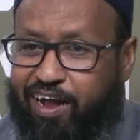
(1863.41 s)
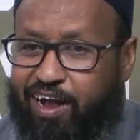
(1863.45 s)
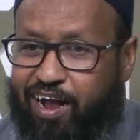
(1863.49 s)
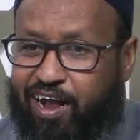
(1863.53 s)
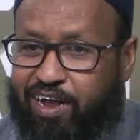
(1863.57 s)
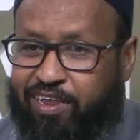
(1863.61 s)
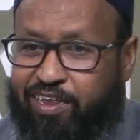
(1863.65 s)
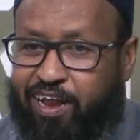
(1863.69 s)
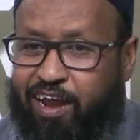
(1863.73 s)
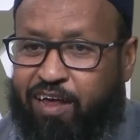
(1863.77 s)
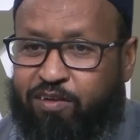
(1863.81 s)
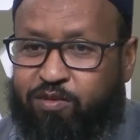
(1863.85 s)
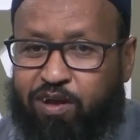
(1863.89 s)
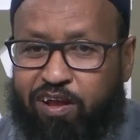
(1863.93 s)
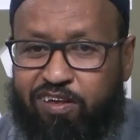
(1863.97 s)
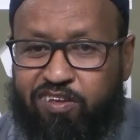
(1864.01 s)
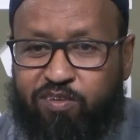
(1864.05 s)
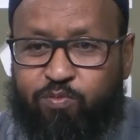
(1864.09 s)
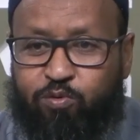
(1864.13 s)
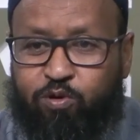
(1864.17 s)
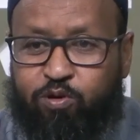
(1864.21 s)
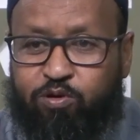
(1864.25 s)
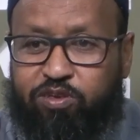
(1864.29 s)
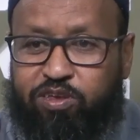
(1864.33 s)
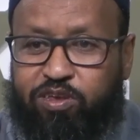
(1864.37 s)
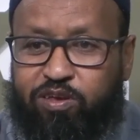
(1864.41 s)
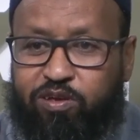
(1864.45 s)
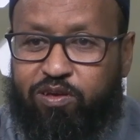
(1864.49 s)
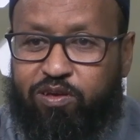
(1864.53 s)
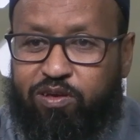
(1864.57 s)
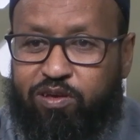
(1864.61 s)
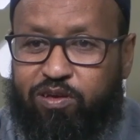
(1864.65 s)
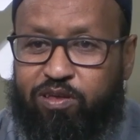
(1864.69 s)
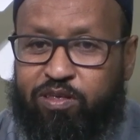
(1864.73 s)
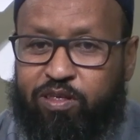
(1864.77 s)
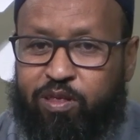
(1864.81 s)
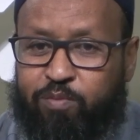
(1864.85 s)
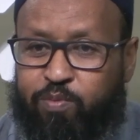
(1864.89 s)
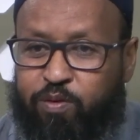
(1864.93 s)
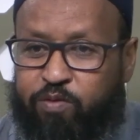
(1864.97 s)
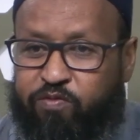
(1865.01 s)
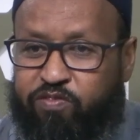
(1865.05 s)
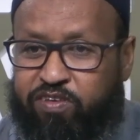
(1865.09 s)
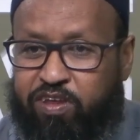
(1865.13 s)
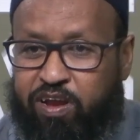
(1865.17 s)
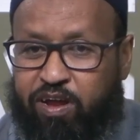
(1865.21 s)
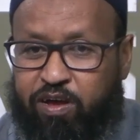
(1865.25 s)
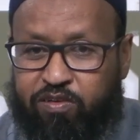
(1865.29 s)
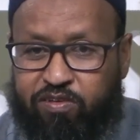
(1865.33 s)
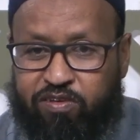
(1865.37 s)
And Allah Ta'ala spoke to the Prophet
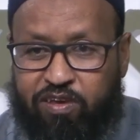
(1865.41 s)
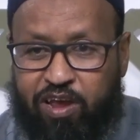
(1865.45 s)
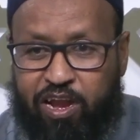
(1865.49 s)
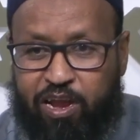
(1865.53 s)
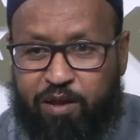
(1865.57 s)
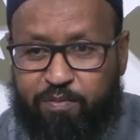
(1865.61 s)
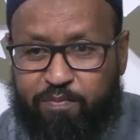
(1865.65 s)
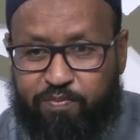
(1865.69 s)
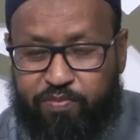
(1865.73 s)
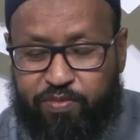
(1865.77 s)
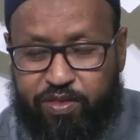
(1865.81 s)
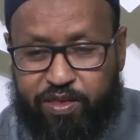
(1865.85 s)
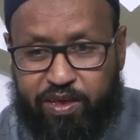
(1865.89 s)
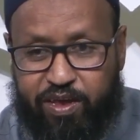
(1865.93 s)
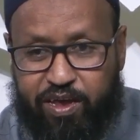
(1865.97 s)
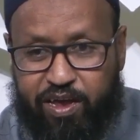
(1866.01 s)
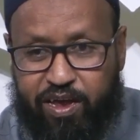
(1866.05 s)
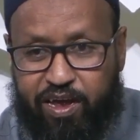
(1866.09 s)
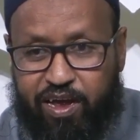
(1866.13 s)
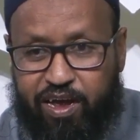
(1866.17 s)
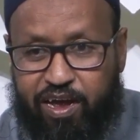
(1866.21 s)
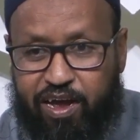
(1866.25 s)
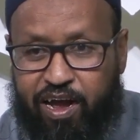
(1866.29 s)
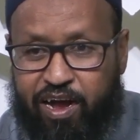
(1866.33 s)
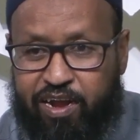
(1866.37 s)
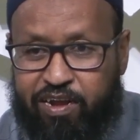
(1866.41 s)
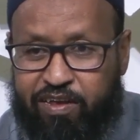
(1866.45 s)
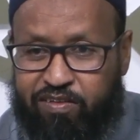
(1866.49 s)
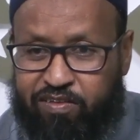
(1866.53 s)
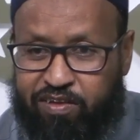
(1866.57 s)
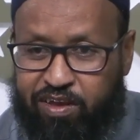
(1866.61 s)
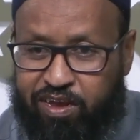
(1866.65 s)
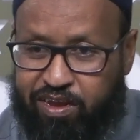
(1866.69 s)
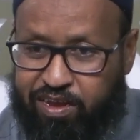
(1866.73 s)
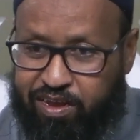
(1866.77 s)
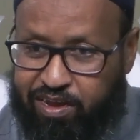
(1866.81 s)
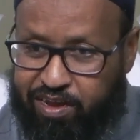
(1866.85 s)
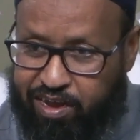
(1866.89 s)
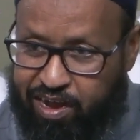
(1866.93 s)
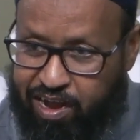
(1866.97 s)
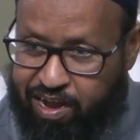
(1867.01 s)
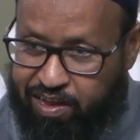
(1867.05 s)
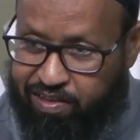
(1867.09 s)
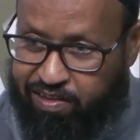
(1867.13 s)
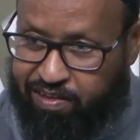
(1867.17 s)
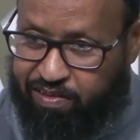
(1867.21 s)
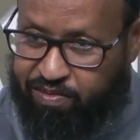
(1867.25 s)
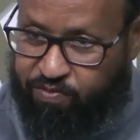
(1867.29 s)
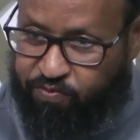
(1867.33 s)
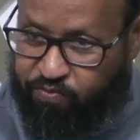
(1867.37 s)
Sallallahu Alaihi Wasallam. And he said, it
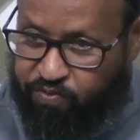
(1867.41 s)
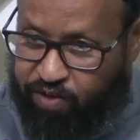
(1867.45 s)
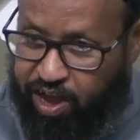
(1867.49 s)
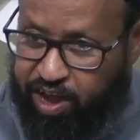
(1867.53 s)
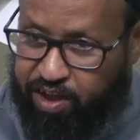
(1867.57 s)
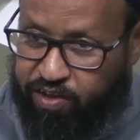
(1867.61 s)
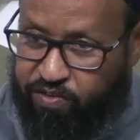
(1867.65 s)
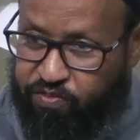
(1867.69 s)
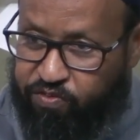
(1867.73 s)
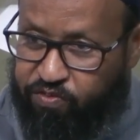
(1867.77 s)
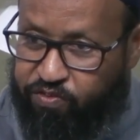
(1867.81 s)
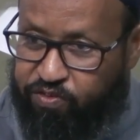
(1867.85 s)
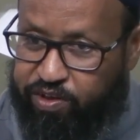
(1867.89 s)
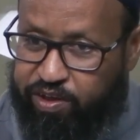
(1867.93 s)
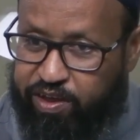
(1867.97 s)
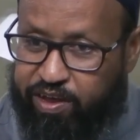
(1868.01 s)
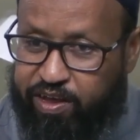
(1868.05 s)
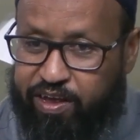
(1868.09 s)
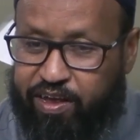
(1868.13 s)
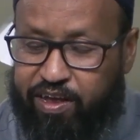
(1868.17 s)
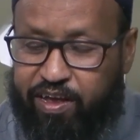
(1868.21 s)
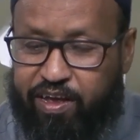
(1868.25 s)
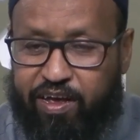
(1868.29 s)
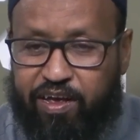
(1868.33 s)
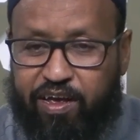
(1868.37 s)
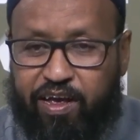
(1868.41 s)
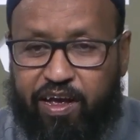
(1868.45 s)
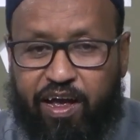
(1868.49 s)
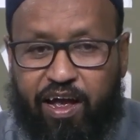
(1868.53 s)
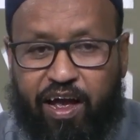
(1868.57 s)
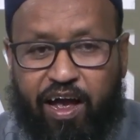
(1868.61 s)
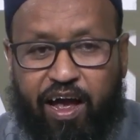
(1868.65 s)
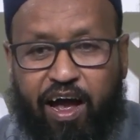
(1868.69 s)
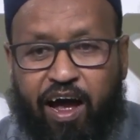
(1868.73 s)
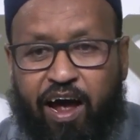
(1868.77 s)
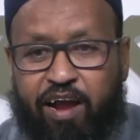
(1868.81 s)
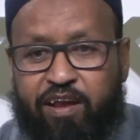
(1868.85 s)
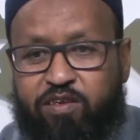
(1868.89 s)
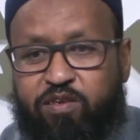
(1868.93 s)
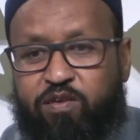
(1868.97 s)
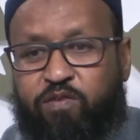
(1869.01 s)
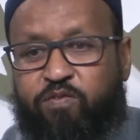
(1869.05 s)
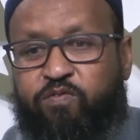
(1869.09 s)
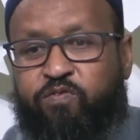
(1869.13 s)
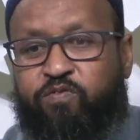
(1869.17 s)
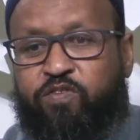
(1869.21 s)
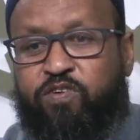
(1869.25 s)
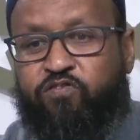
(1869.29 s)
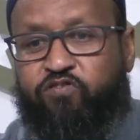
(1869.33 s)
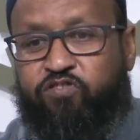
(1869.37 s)
is 5. And it's
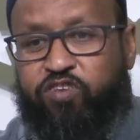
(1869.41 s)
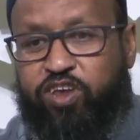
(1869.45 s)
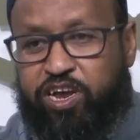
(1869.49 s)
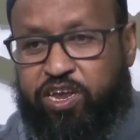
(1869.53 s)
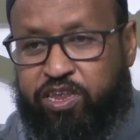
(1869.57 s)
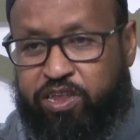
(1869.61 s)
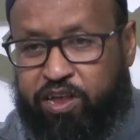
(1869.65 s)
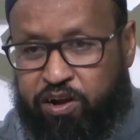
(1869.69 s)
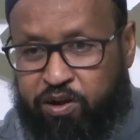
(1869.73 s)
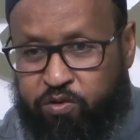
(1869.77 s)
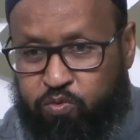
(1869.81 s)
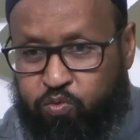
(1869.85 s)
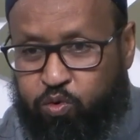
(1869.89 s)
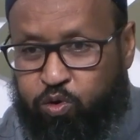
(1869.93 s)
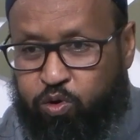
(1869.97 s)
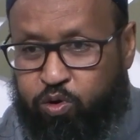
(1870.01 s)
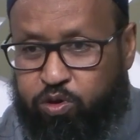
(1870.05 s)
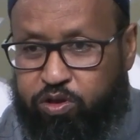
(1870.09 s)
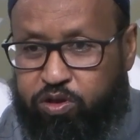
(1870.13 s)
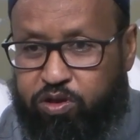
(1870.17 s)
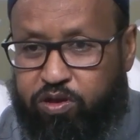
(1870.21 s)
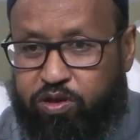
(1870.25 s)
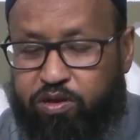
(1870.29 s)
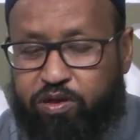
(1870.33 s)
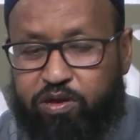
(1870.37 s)
50 in the reward.